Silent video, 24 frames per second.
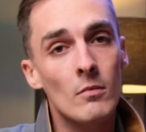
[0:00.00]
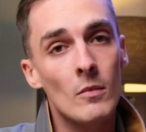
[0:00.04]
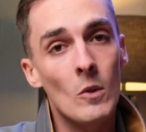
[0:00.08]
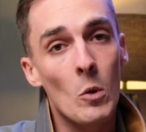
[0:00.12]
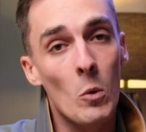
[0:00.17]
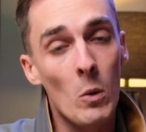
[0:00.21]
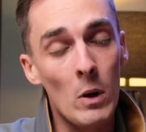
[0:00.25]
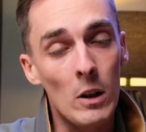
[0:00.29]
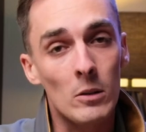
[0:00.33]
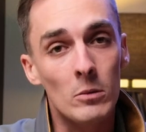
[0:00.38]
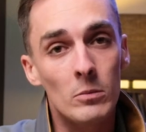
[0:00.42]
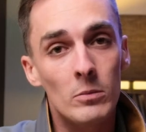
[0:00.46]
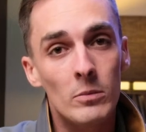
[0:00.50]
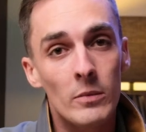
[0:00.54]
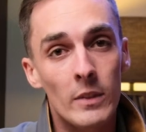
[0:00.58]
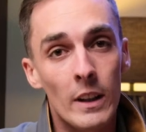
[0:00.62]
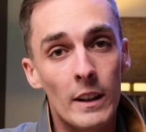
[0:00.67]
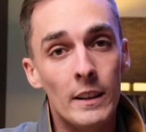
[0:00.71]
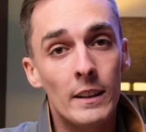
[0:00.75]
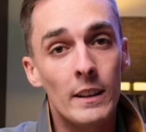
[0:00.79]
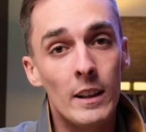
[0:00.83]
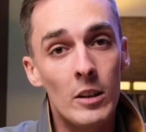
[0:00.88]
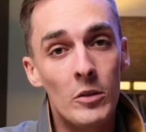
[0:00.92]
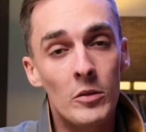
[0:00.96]
Well,
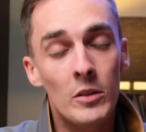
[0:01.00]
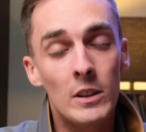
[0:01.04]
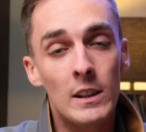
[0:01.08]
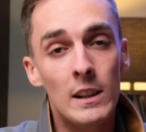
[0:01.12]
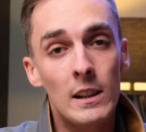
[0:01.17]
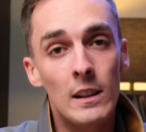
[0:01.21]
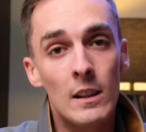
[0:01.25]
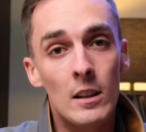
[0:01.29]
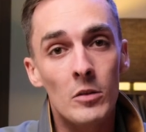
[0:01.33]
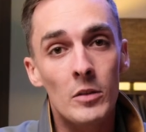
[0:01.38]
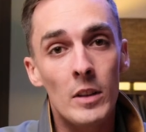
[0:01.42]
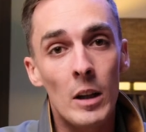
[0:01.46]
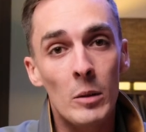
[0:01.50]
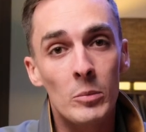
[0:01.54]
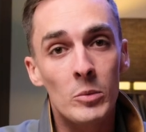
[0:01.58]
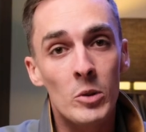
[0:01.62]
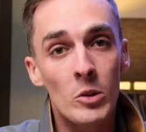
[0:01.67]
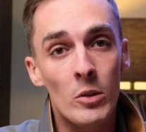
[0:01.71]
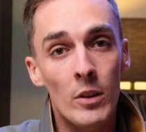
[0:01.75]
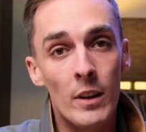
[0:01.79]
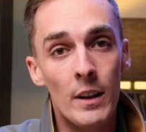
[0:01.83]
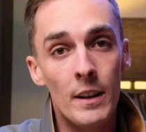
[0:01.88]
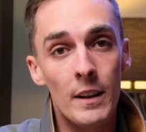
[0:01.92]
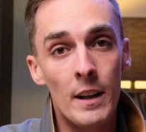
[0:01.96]
they definitely lived up
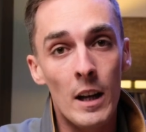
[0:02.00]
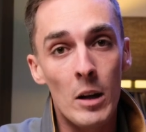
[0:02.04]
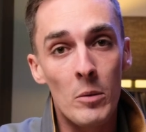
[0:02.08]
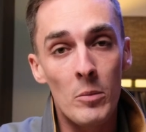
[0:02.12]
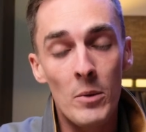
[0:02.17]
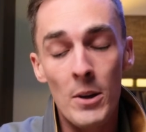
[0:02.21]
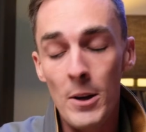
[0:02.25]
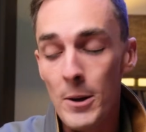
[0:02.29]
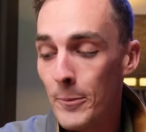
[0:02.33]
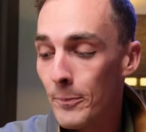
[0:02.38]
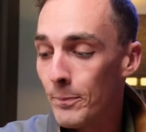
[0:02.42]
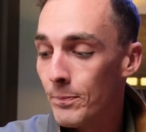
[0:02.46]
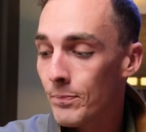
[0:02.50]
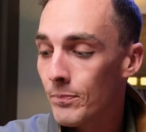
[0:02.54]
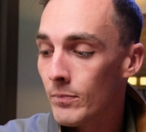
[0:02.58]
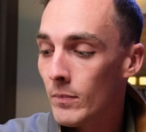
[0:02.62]
to their name there.